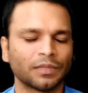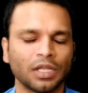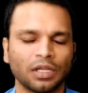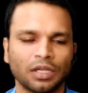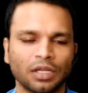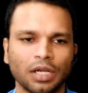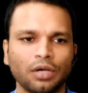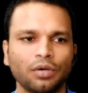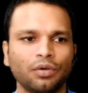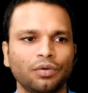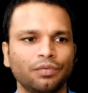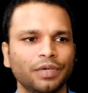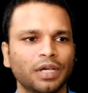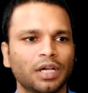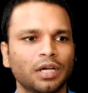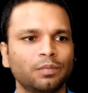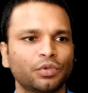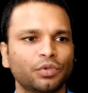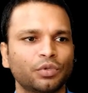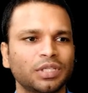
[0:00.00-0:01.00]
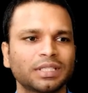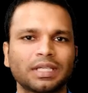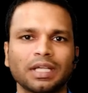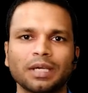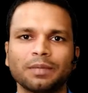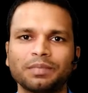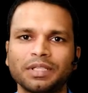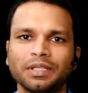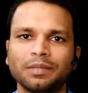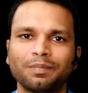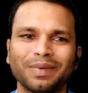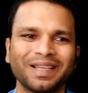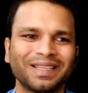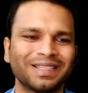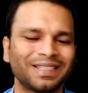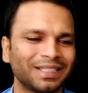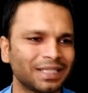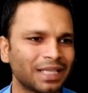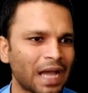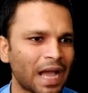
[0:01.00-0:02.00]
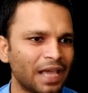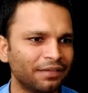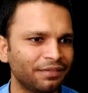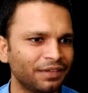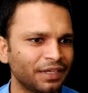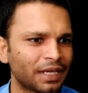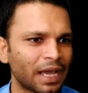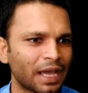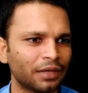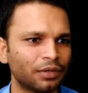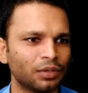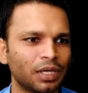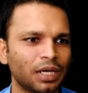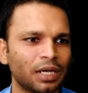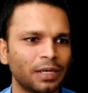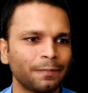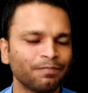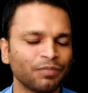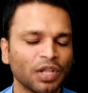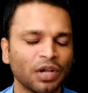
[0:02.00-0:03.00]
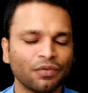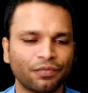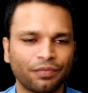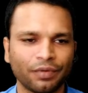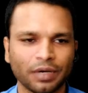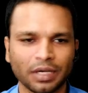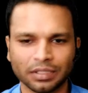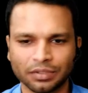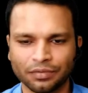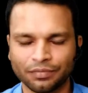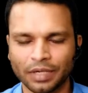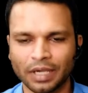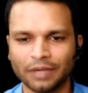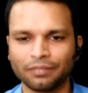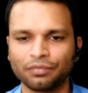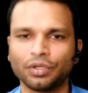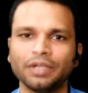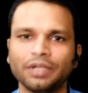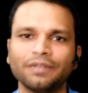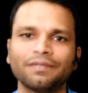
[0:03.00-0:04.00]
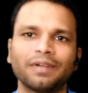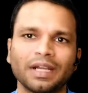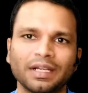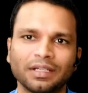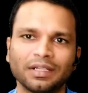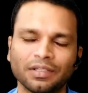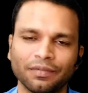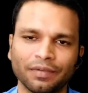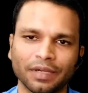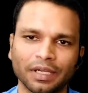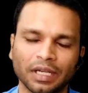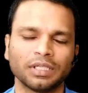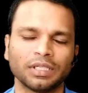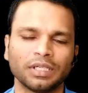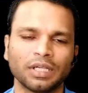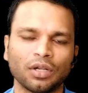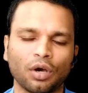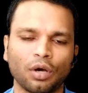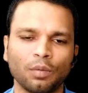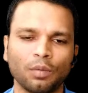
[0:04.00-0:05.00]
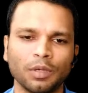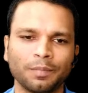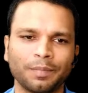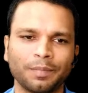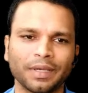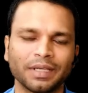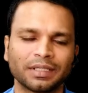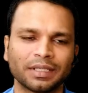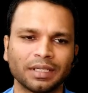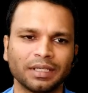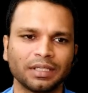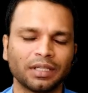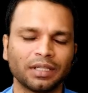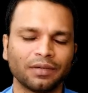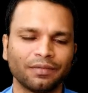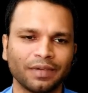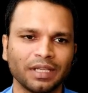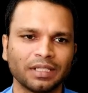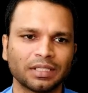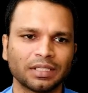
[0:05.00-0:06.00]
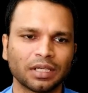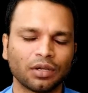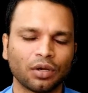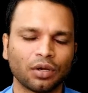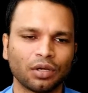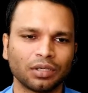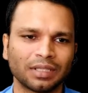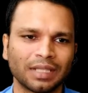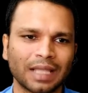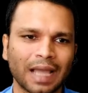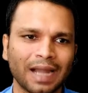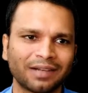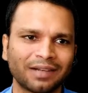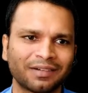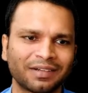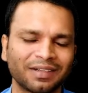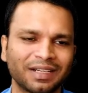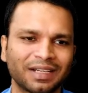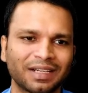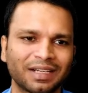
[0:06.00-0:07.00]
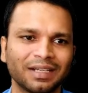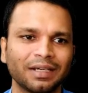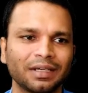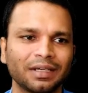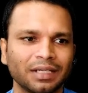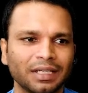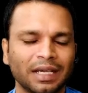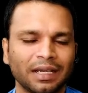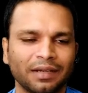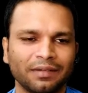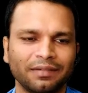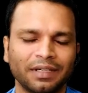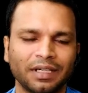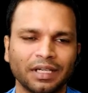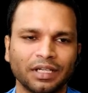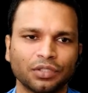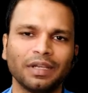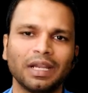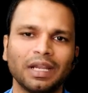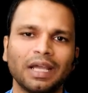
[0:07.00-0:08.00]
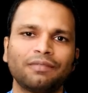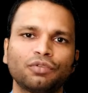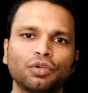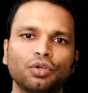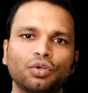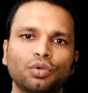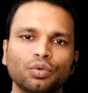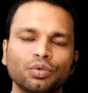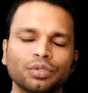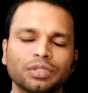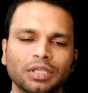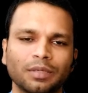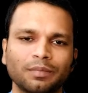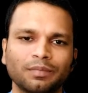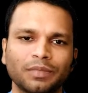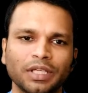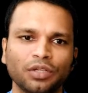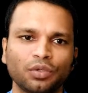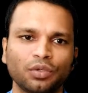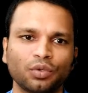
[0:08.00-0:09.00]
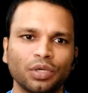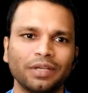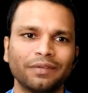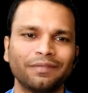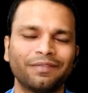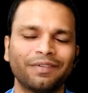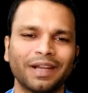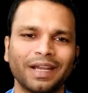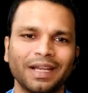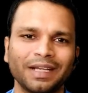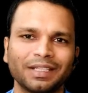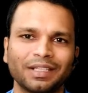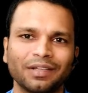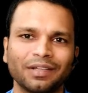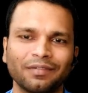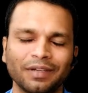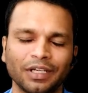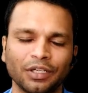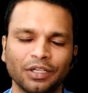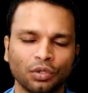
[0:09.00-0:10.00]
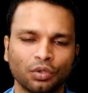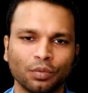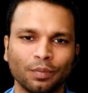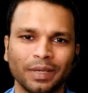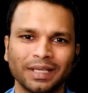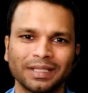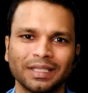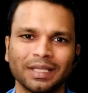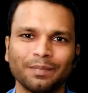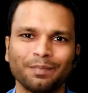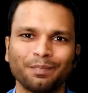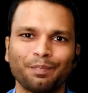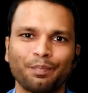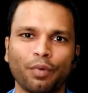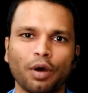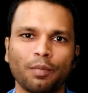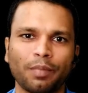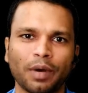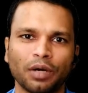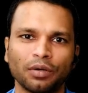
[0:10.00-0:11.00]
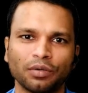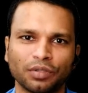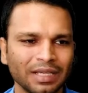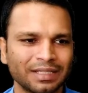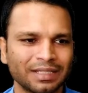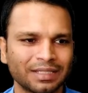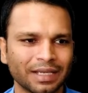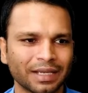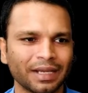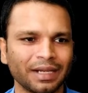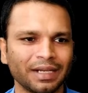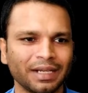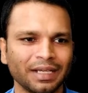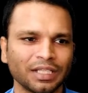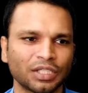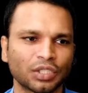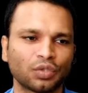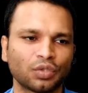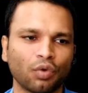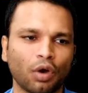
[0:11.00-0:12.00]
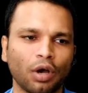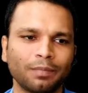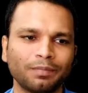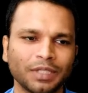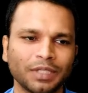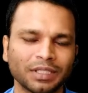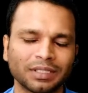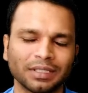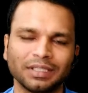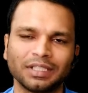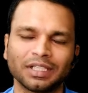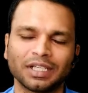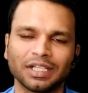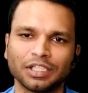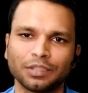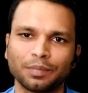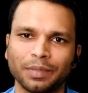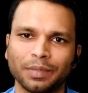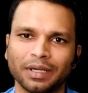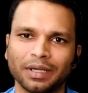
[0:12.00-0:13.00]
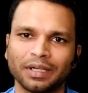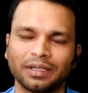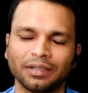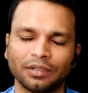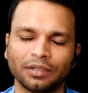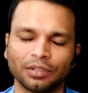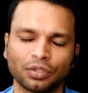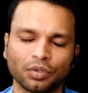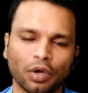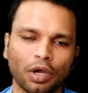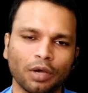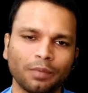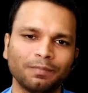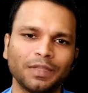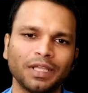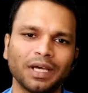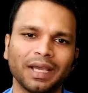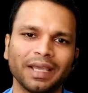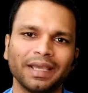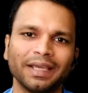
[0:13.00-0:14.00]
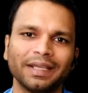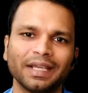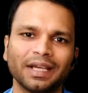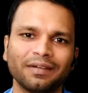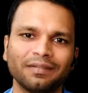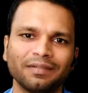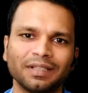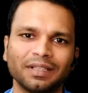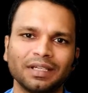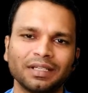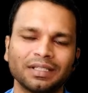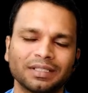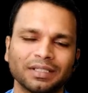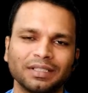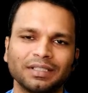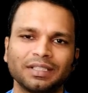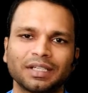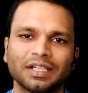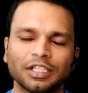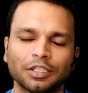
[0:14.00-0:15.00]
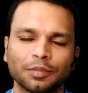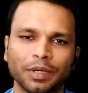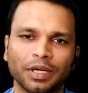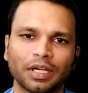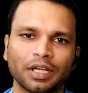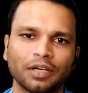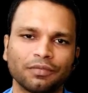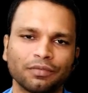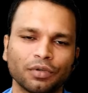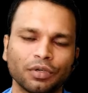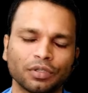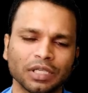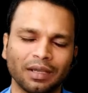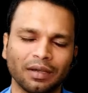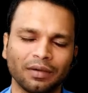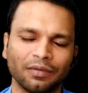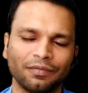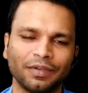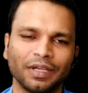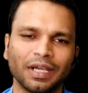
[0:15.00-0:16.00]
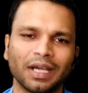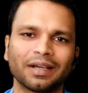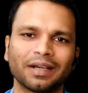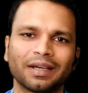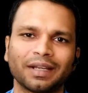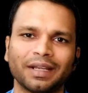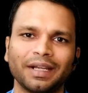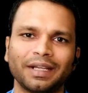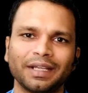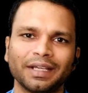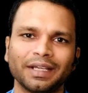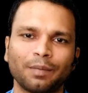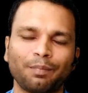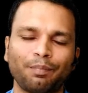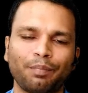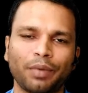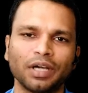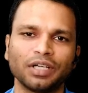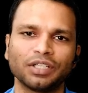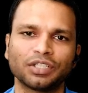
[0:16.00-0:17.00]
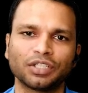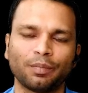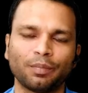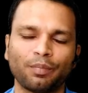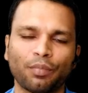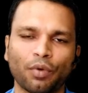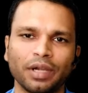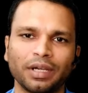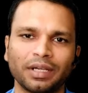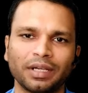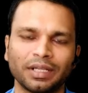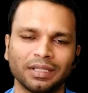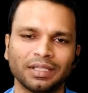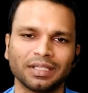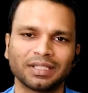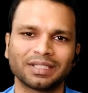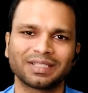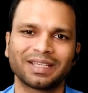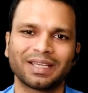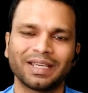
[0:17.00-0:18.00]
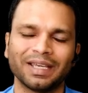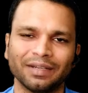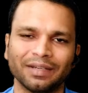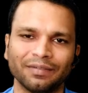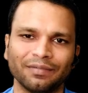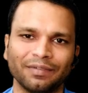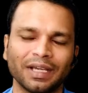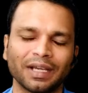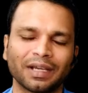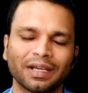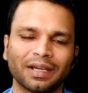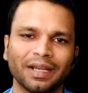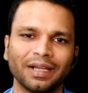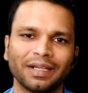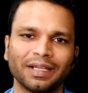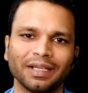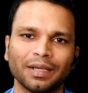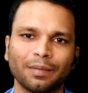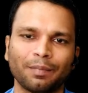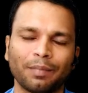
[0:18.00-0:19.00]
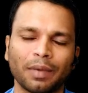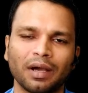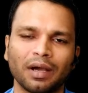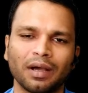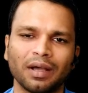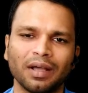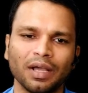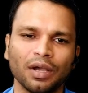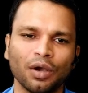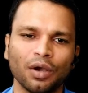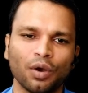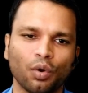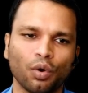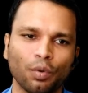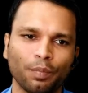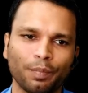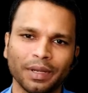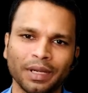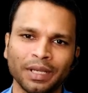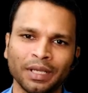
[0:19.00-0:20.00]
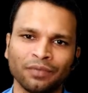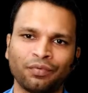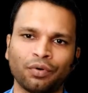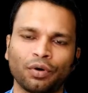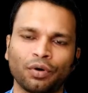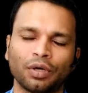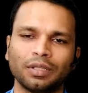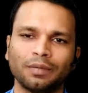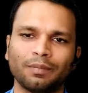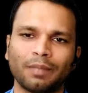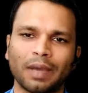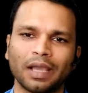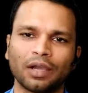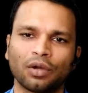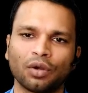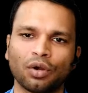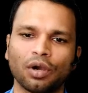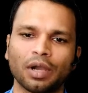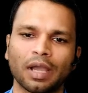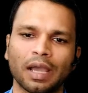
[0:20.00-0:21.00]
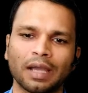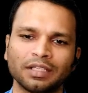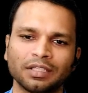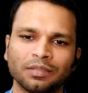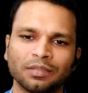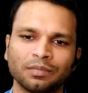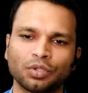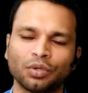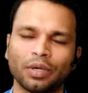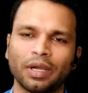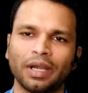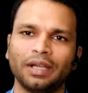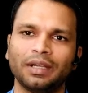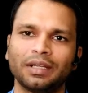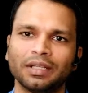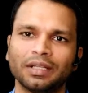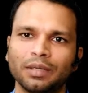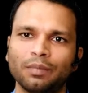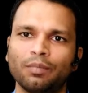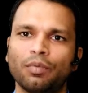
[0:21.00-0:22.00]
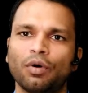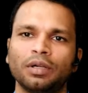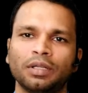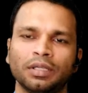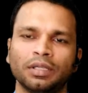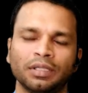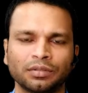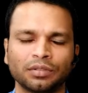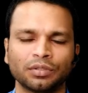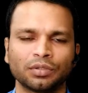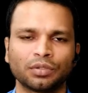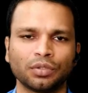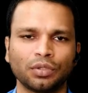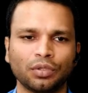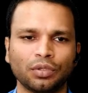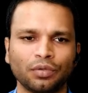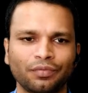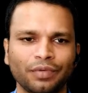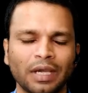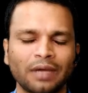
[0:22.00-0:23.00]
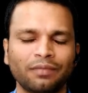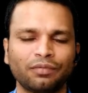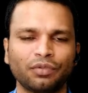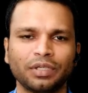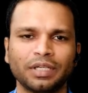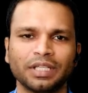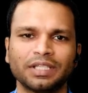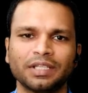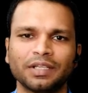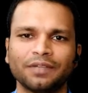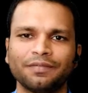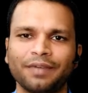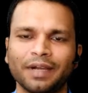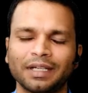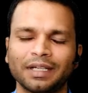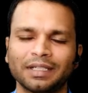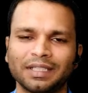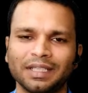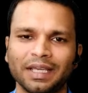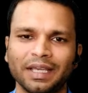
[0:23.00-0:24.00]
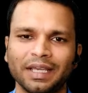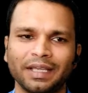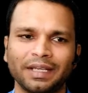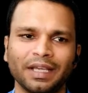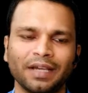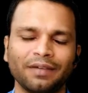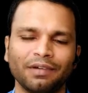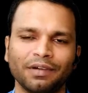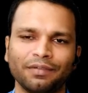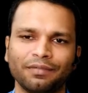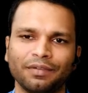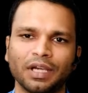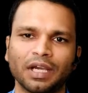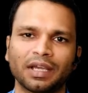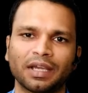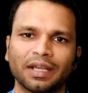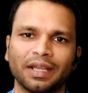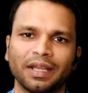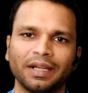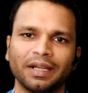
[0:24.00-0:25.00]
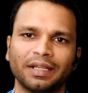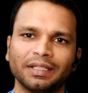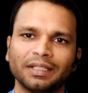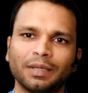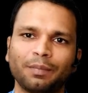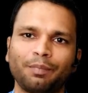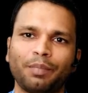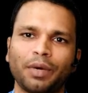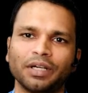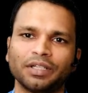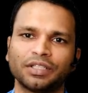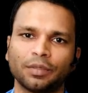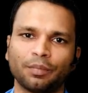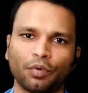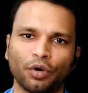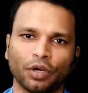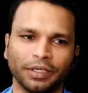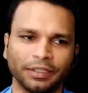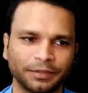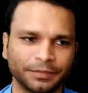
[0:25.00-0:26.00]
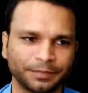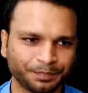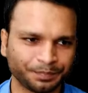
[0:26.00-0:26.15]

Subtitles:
Now we come to the steps in placing the IV cannula. First, we have to inflate the vein. In a normal patient, the veins are not that clearly evident. We'll have to do something to inflate the vein to make them pop out. Second is swab the surgical spirit. Swab the area with the surgical spirit. Of course, we are creating a puncture point in the skin. We are creating a opening for the microorganisms to enter the body. So we have to disinfect the area where we are creating the puncture point.